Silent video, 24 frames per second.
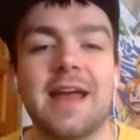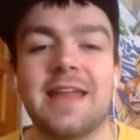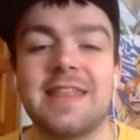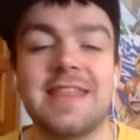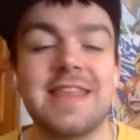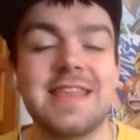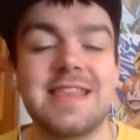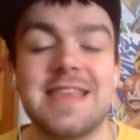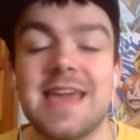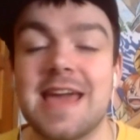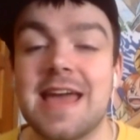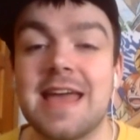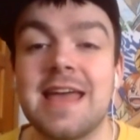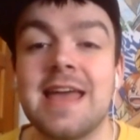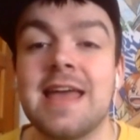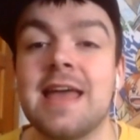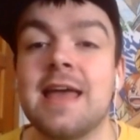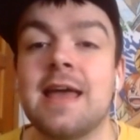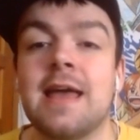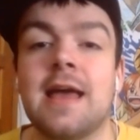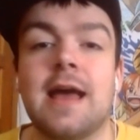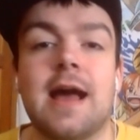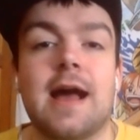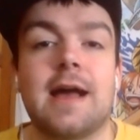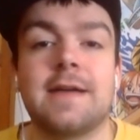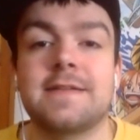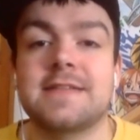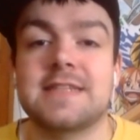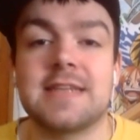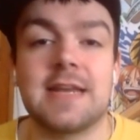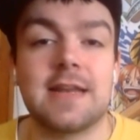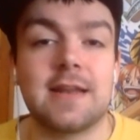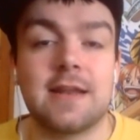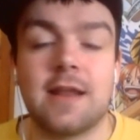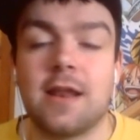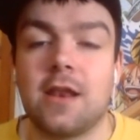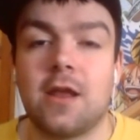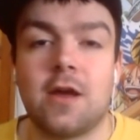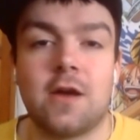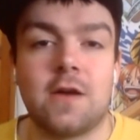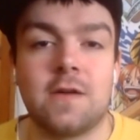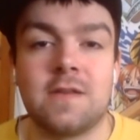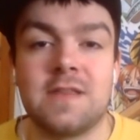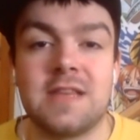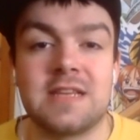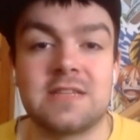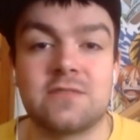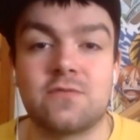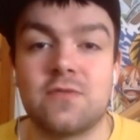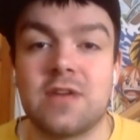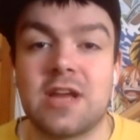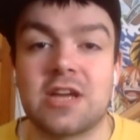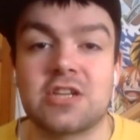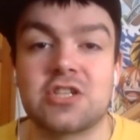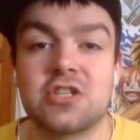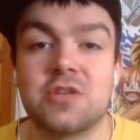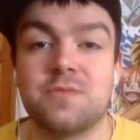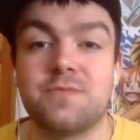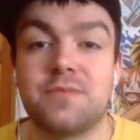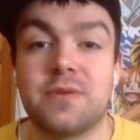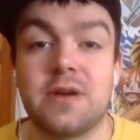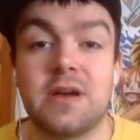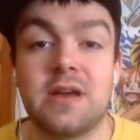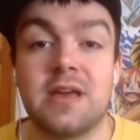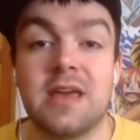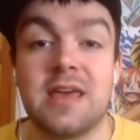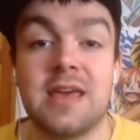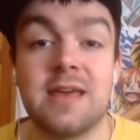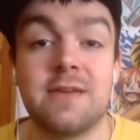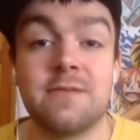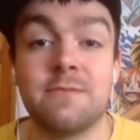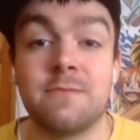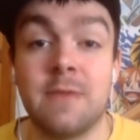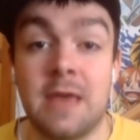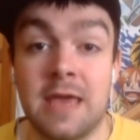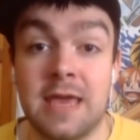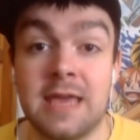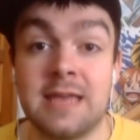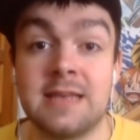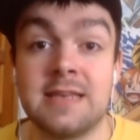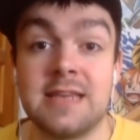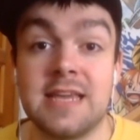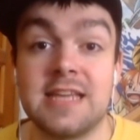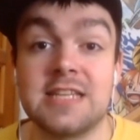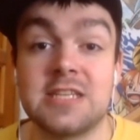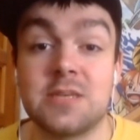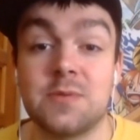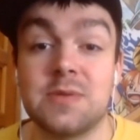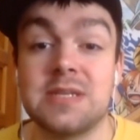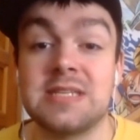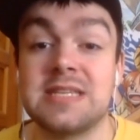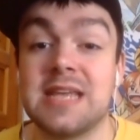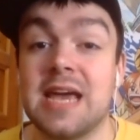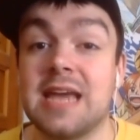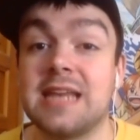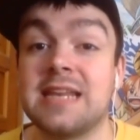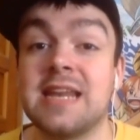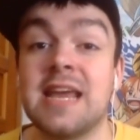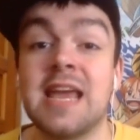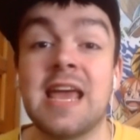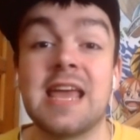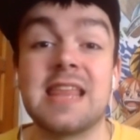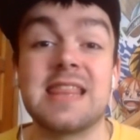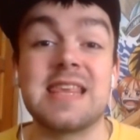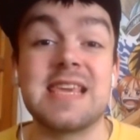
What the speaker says: And I said it a lot in this reaction, but it needs to be said.